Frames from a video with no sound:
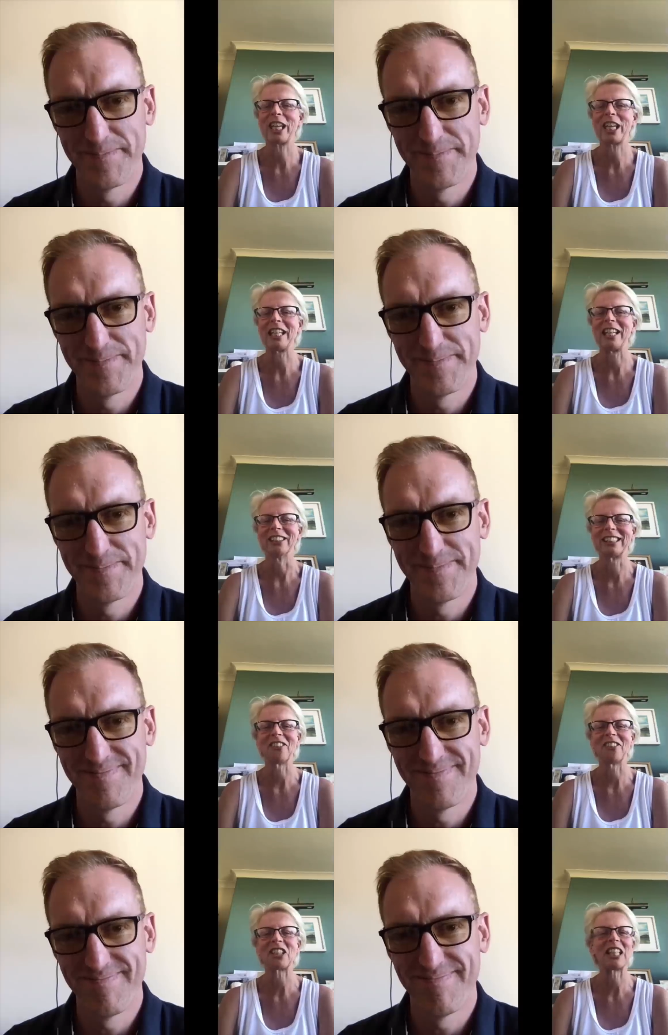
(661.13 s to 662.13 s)
Speaker 1: kidding
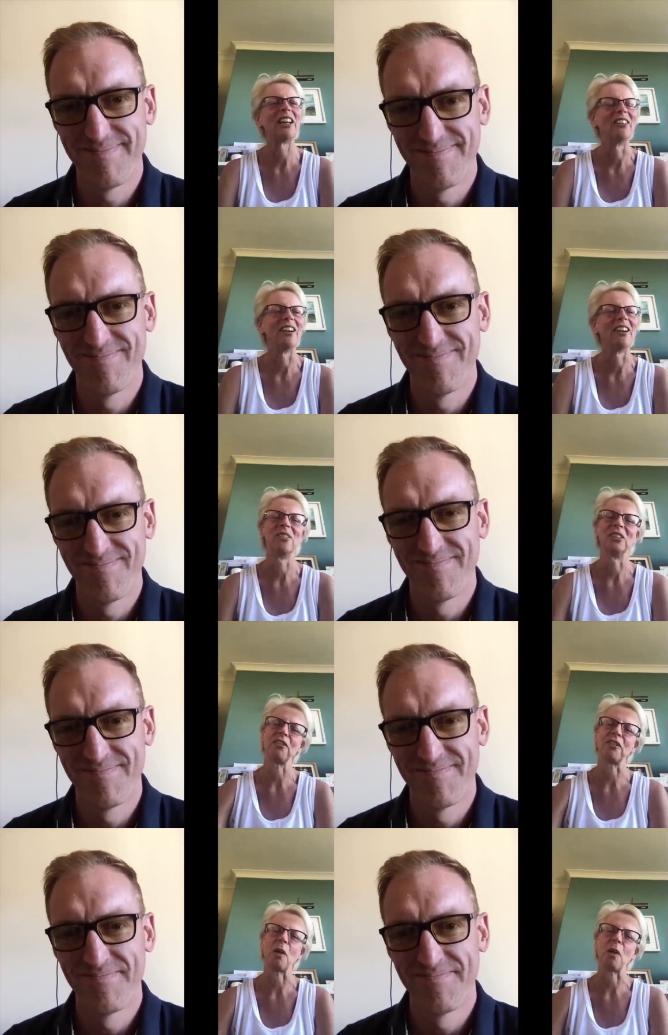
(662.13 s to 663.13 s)
ourselves slightly and we'll
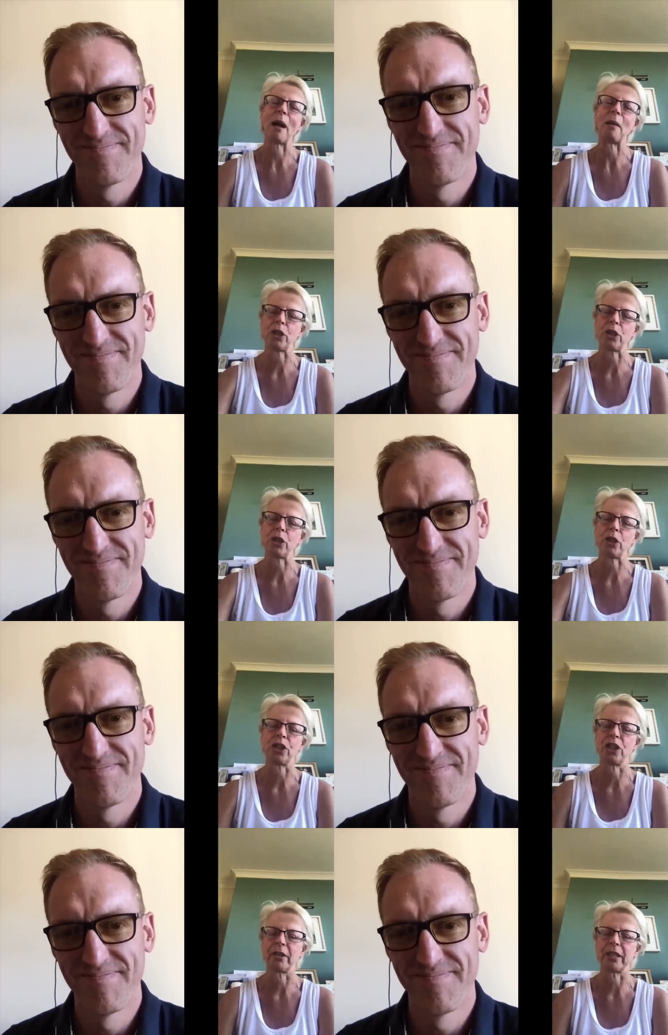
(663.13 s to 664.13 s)
kind of go back. My dad
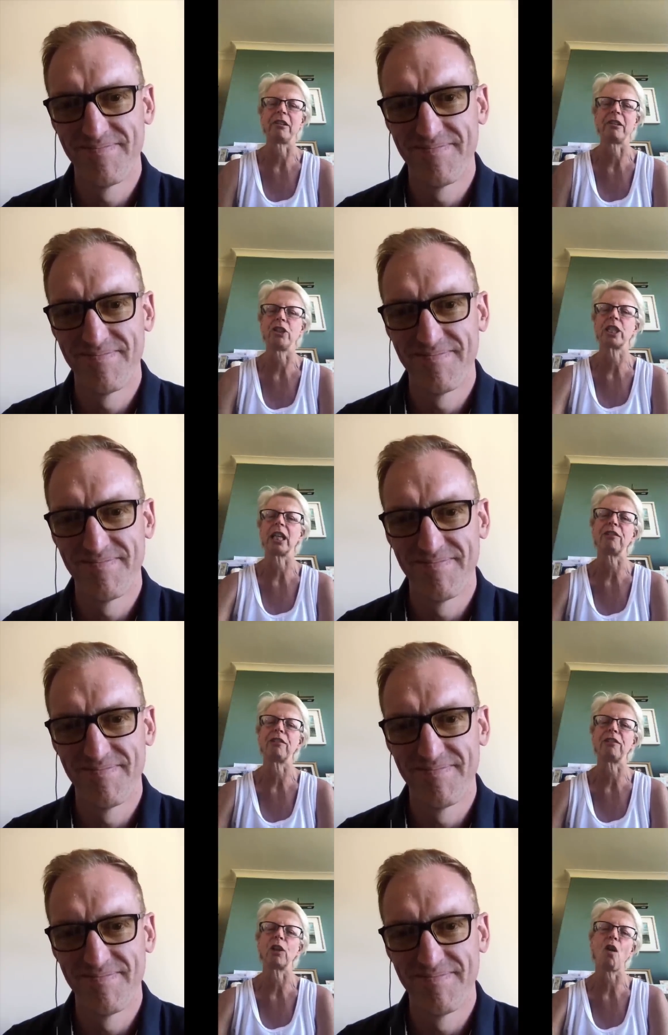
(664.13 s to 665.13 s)
used to do a thing where he used to
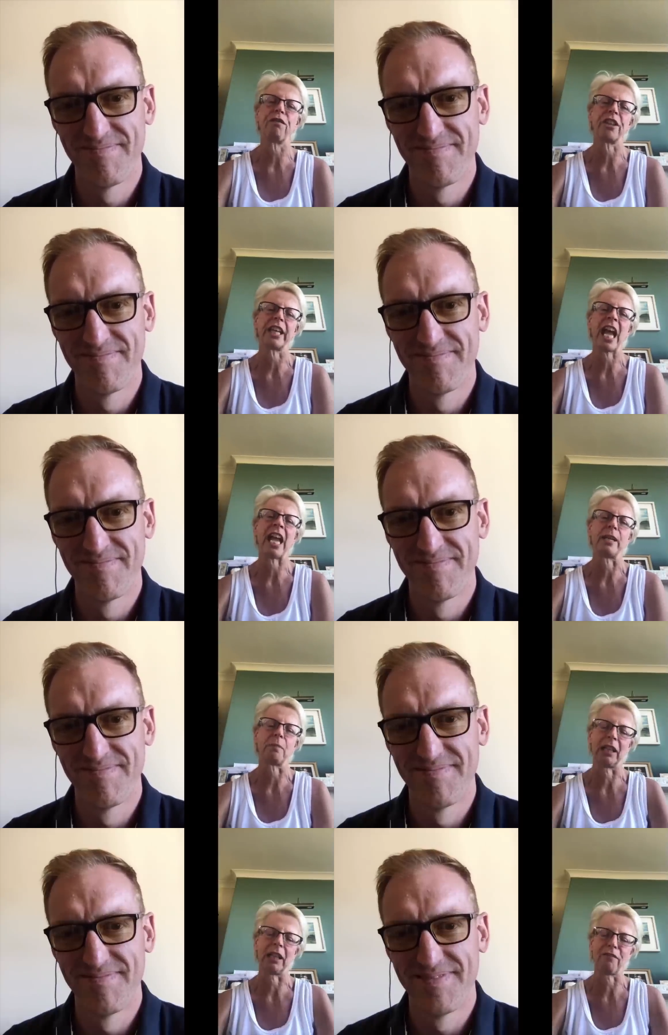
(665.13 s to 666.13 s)
level off the cake,
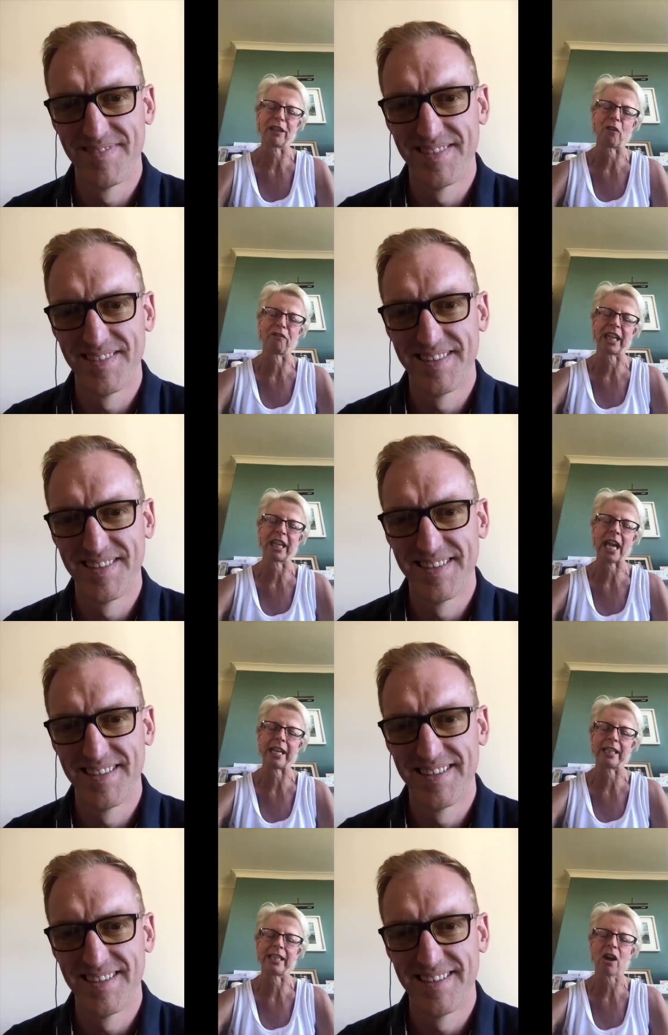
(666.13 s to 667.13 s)
but leveling off the
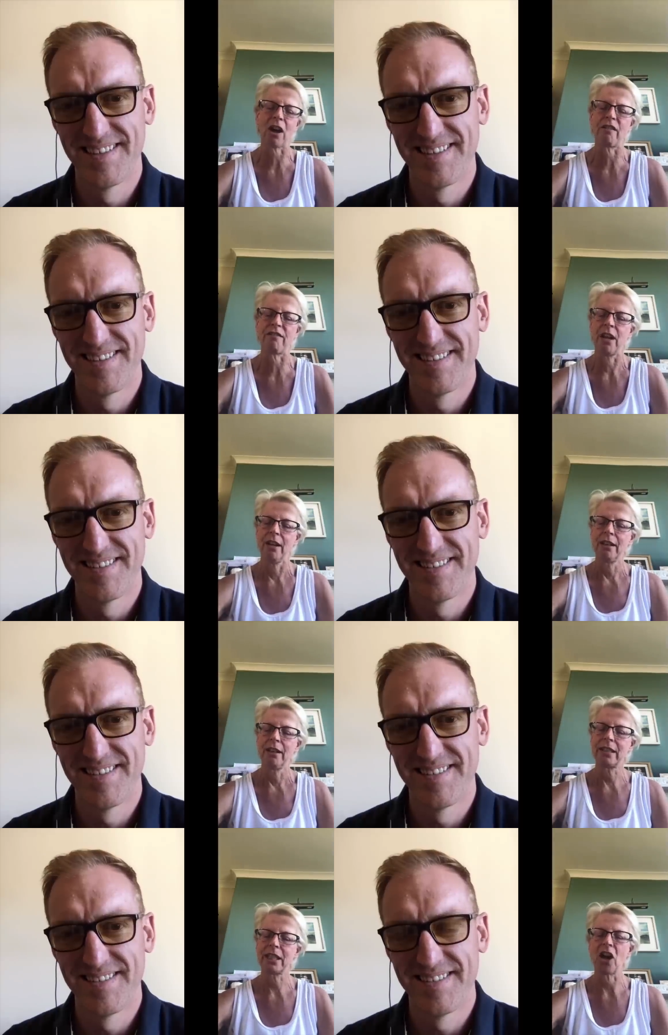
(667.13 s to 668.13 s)
cake in these kind of
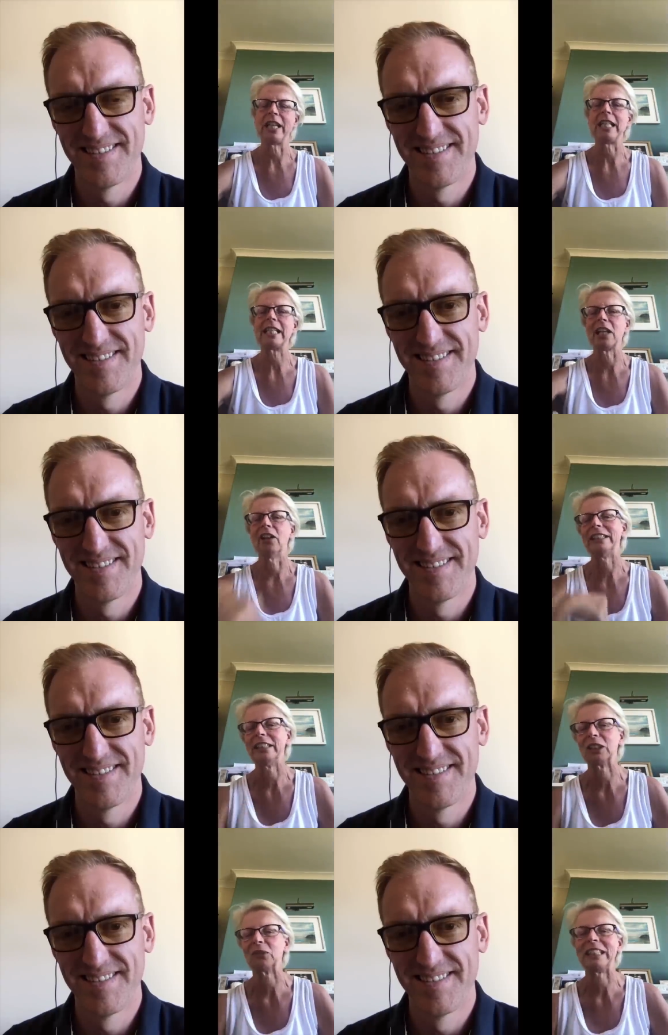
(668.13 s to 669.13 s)
tiny
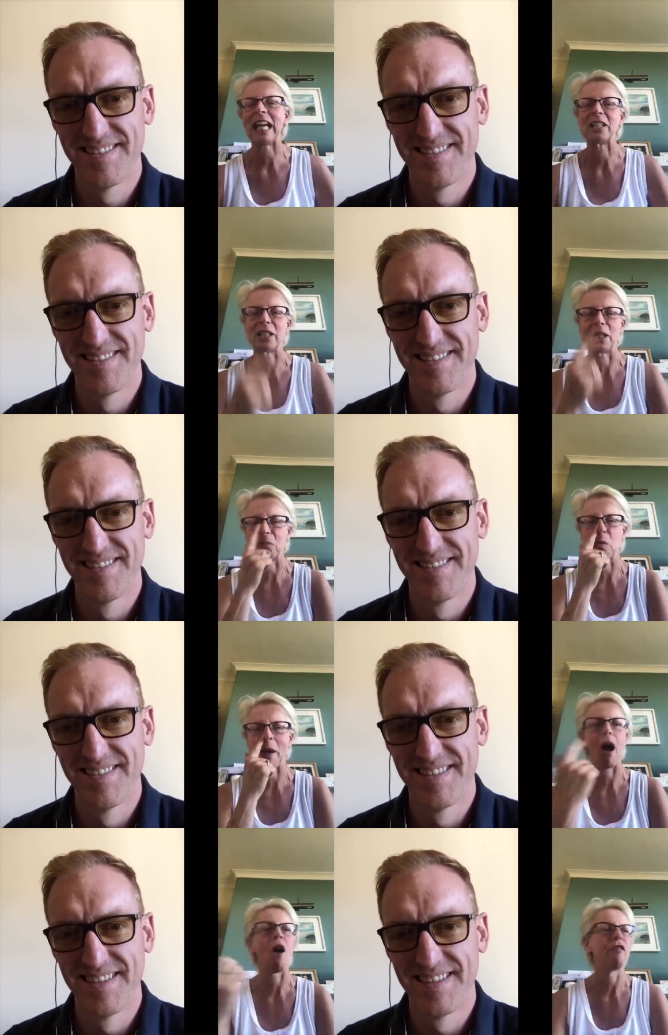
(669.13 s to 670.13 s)
slices always added up to about
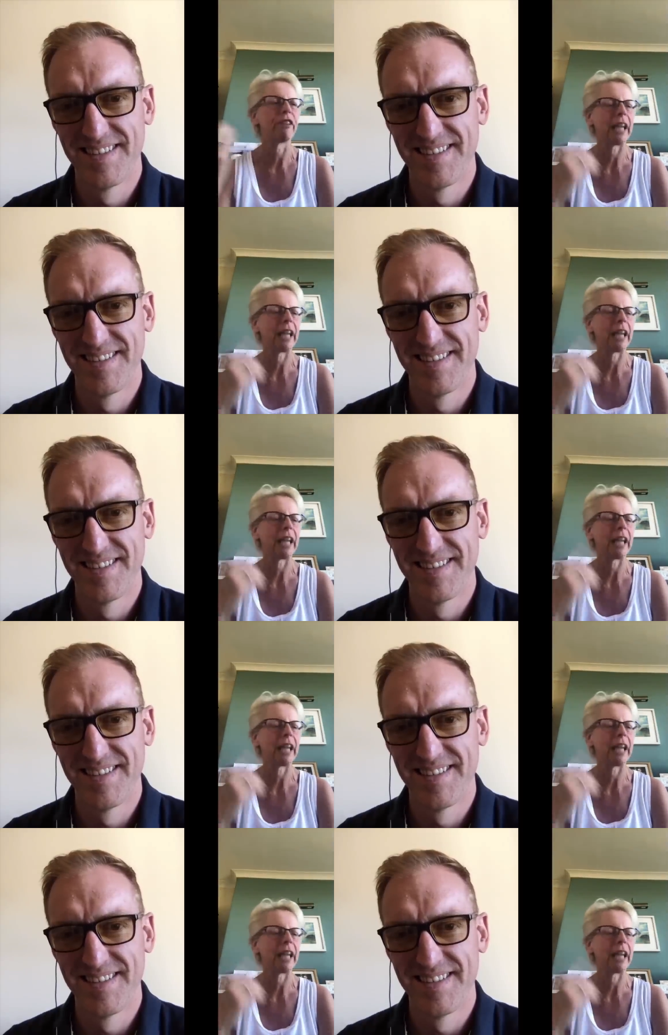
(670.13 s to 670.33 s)
half a